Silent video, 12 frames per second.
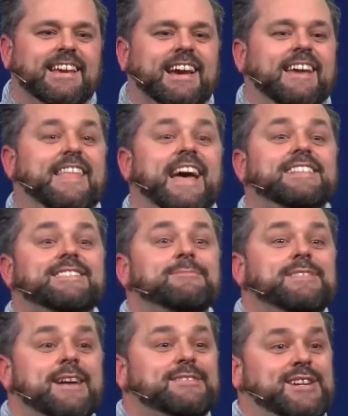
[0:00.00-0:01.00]
And then
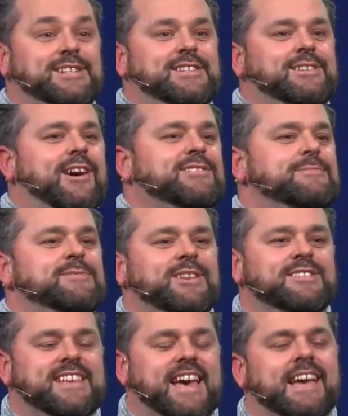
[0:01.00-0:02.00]
sometimes, because she's awesome,
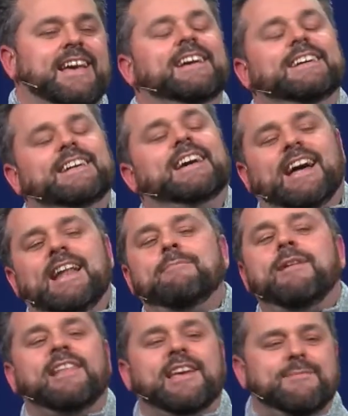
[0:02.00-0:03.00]
she'll say, and I'm
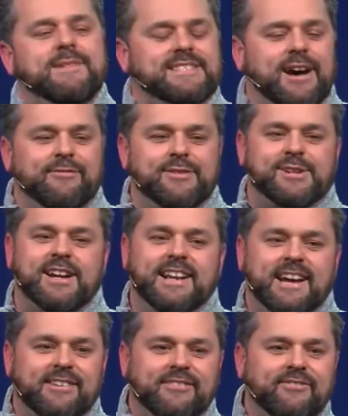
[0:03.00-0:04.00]
going to let you be selfish right
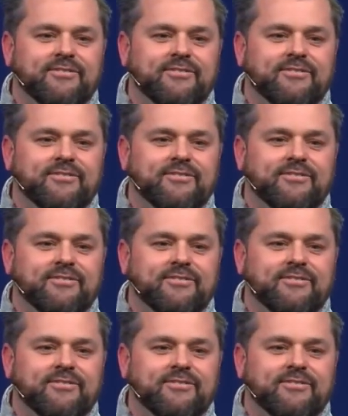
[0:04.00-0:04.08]
now.